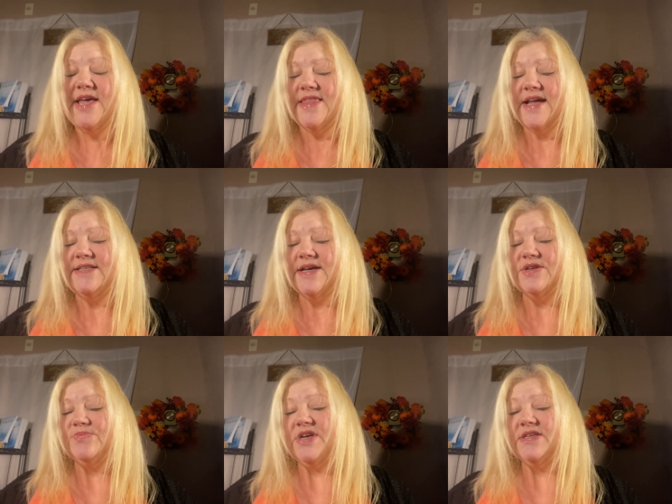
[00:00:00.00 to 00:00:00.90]
that
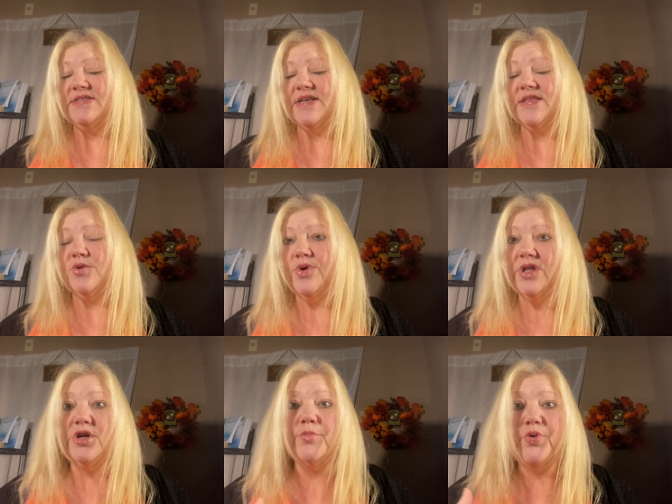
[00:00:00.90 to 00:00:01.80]
tells me is that they're
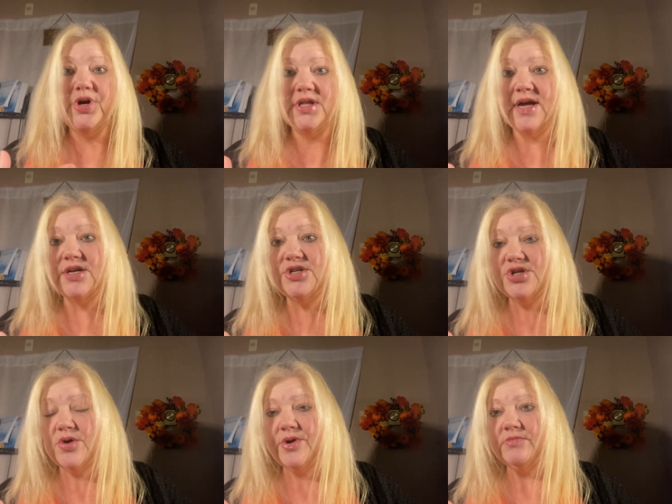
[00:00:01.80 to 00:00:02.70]
willing to put in that
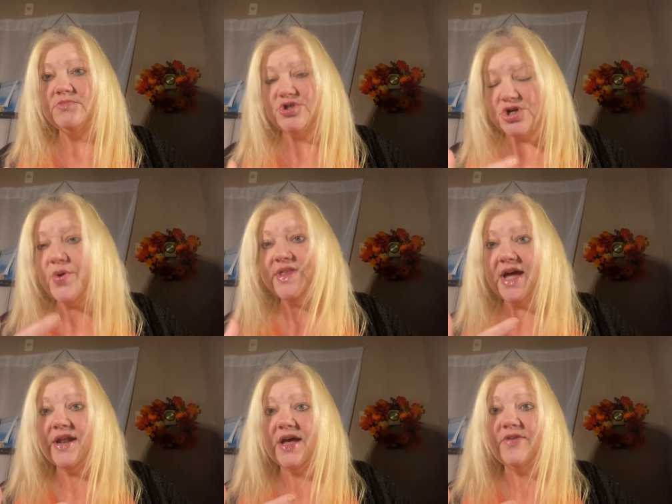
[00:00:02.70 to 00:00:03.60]
show, showing
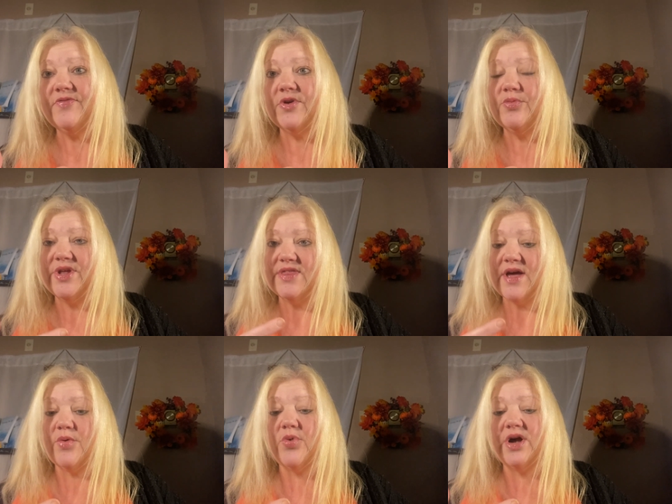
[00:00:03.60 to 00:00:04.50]
that effort with
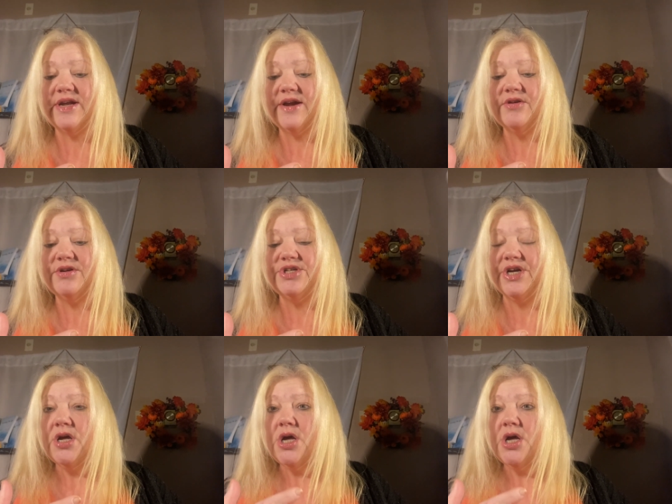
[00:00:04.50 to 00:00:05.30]
that wand energy,